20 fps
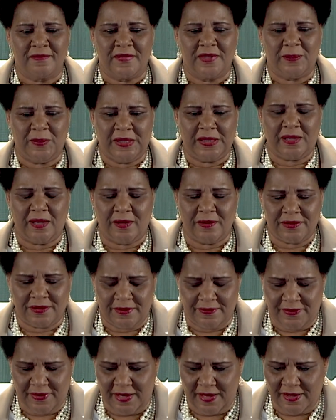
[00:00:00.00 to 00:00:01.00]
because
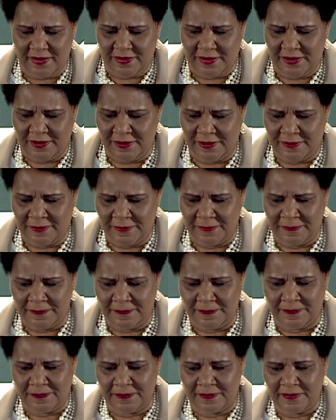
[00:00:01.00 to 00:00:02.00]
of that.
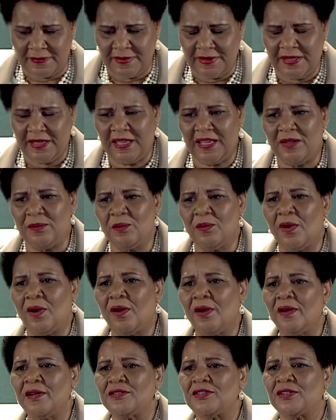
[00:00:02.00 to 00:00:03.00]
In
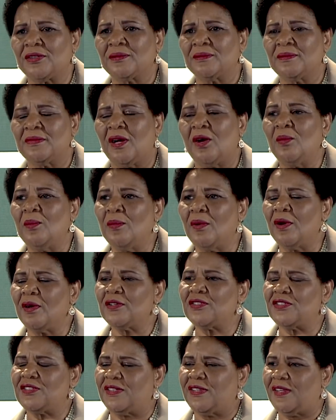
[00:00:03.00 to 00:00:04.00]
March, on March
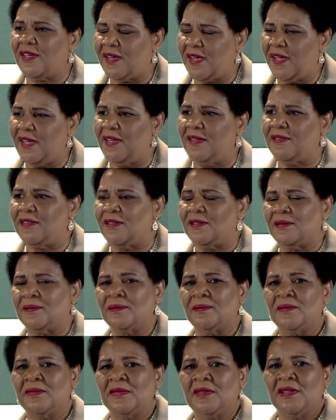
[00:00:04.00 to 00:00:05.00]
the 8th,
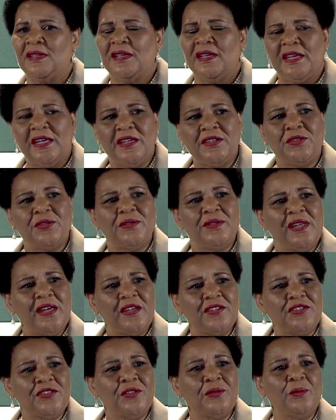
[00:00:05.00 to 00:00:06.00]

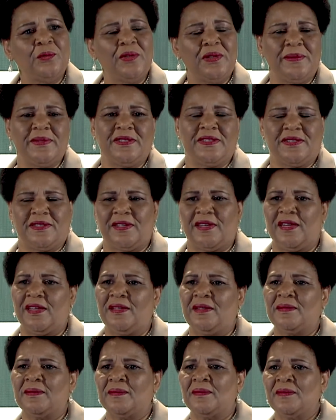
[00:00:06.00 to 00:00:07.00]
International Women's
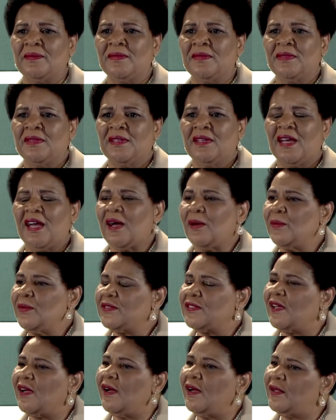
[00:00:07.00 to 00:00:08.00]
Day, I
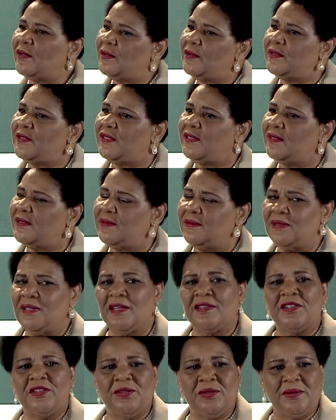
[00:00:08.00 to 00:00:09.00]
was honored
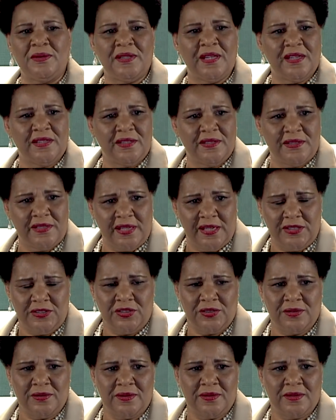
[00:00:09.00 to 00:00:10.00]
at the United
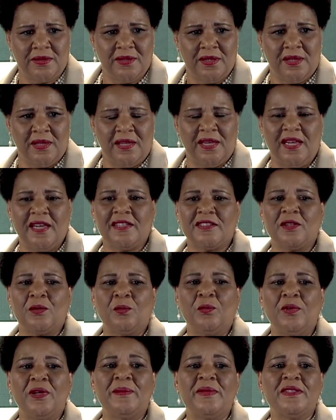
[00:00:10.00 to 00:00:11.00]
Nations as a
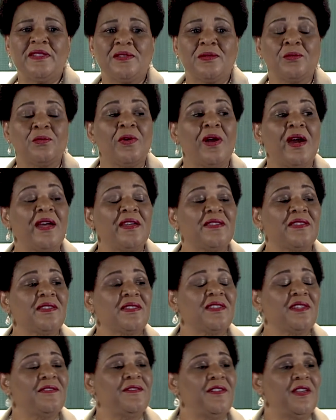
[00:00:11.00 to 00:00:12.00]
women's rights
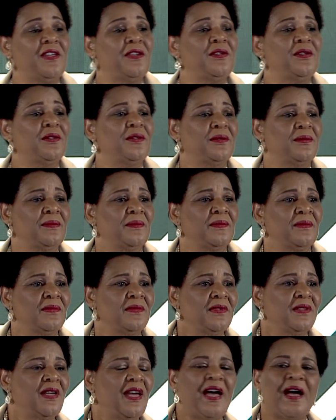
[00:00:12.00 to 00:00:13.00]
defender.
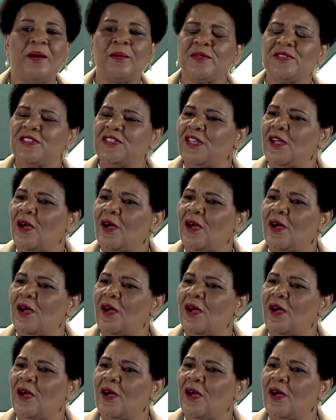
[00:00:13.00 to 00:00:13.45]
I was the